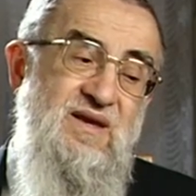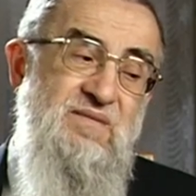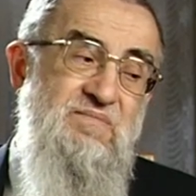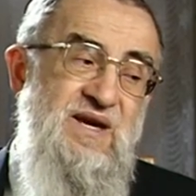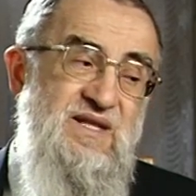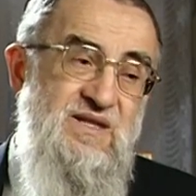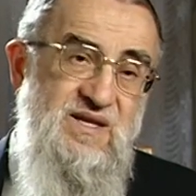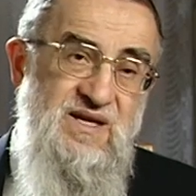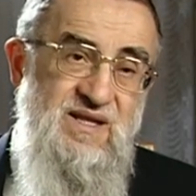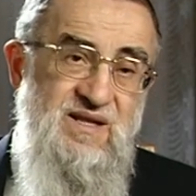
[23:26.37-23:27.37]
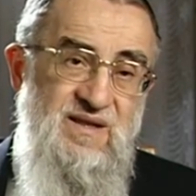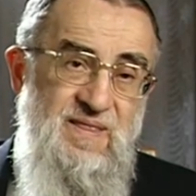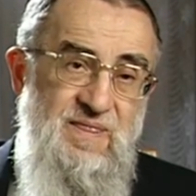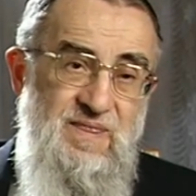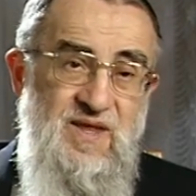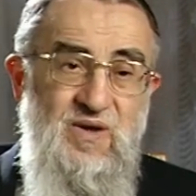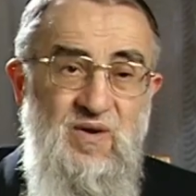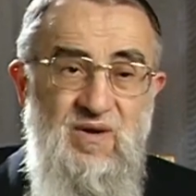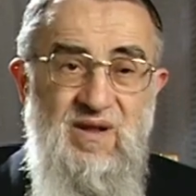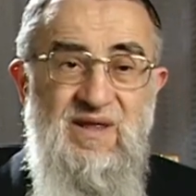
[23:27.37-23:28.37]
made a deal that
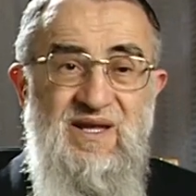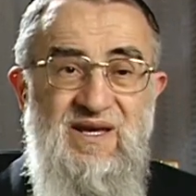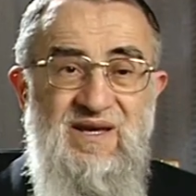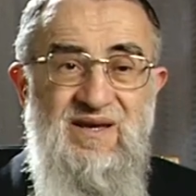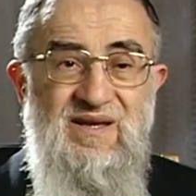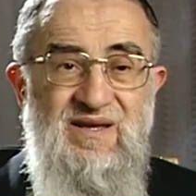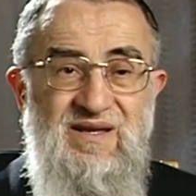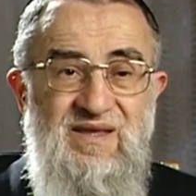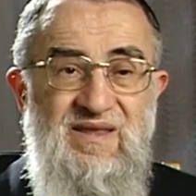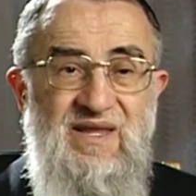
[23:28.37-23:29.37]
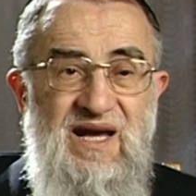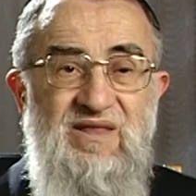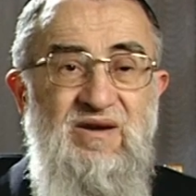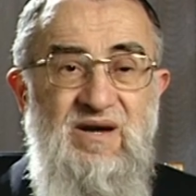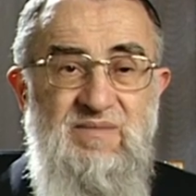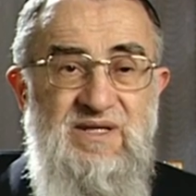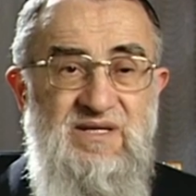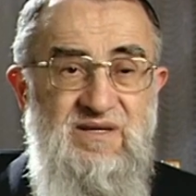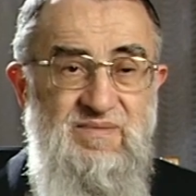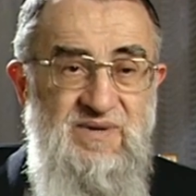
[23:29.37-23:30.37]
all the
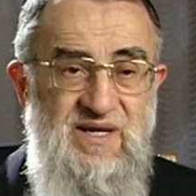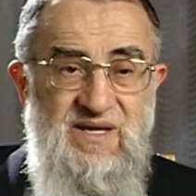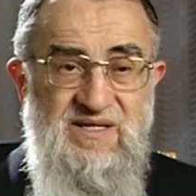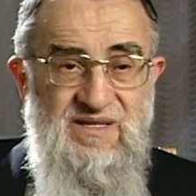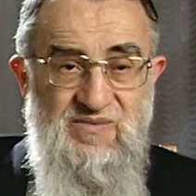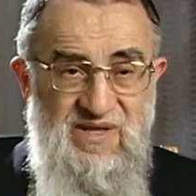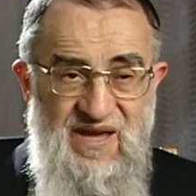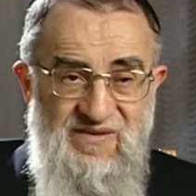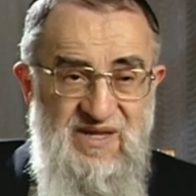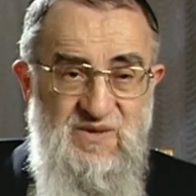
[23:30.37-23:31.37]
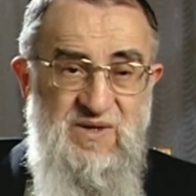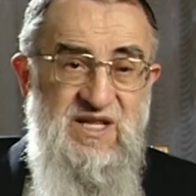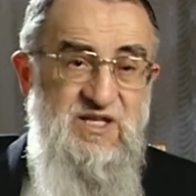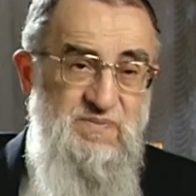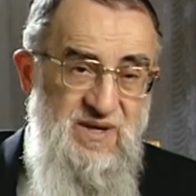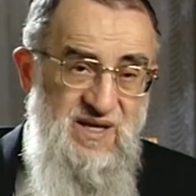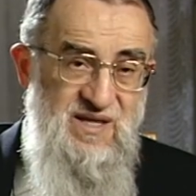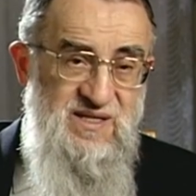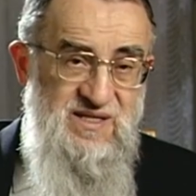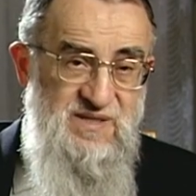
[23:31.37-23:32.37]
non-comestible products, whatever it is, whether it's
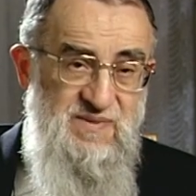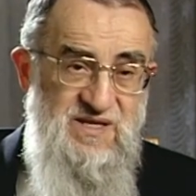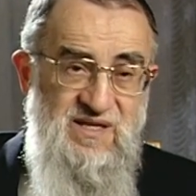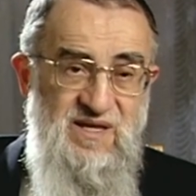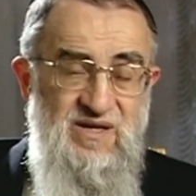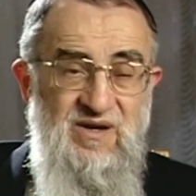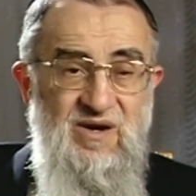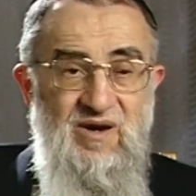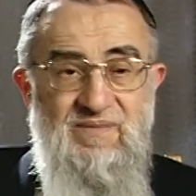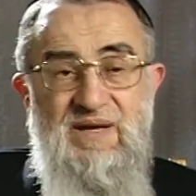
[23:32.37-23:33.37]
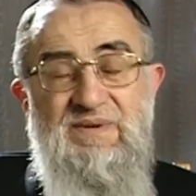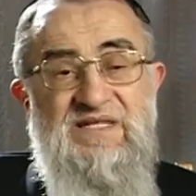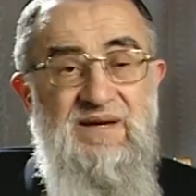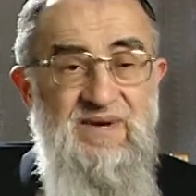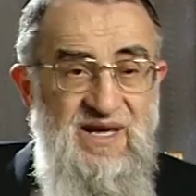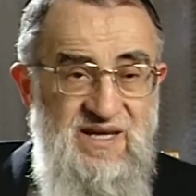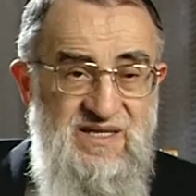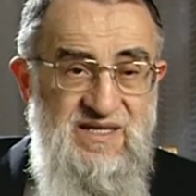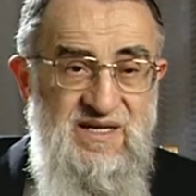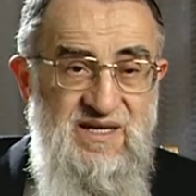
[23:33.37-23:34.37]
peels especially, or maybe some
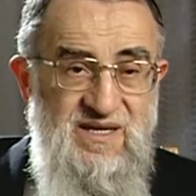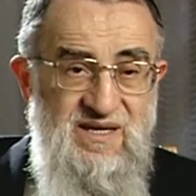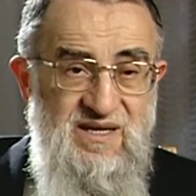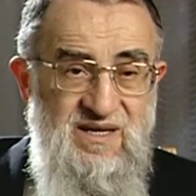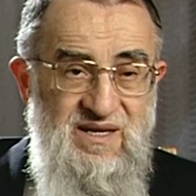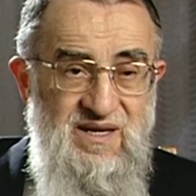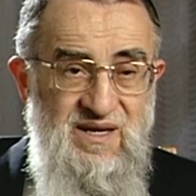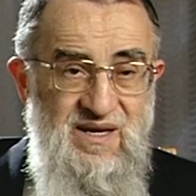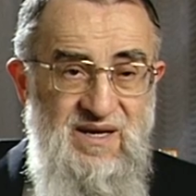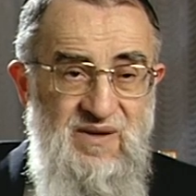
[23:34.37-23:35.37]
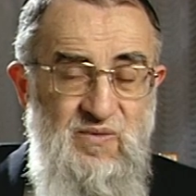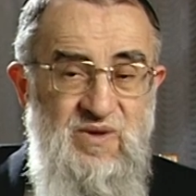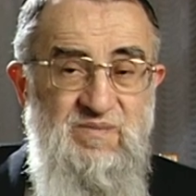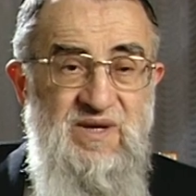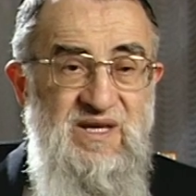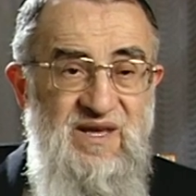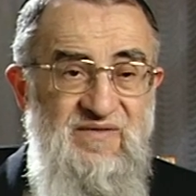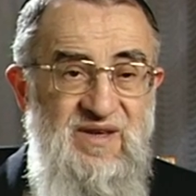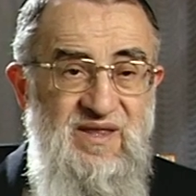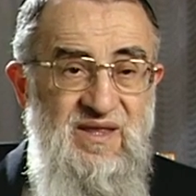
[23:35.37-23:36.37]
eggs, would be
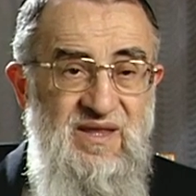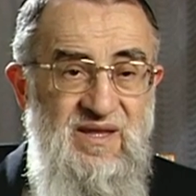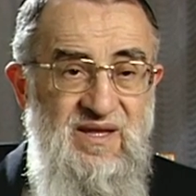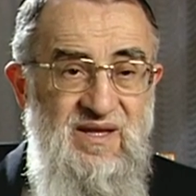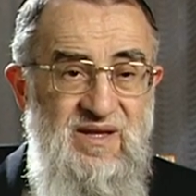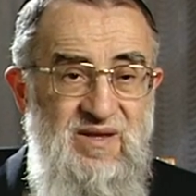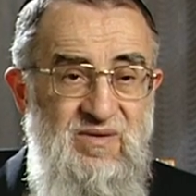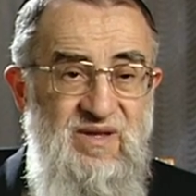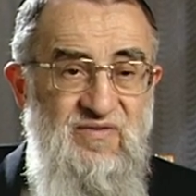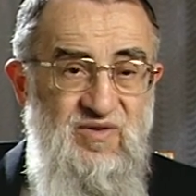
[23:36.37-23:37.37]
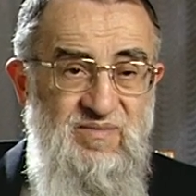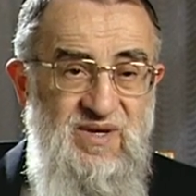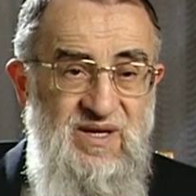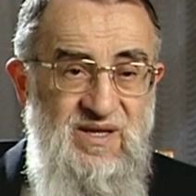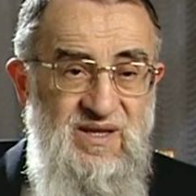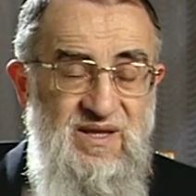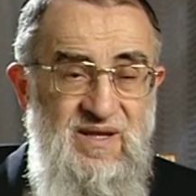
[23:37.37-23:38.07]
given to the Frumayid.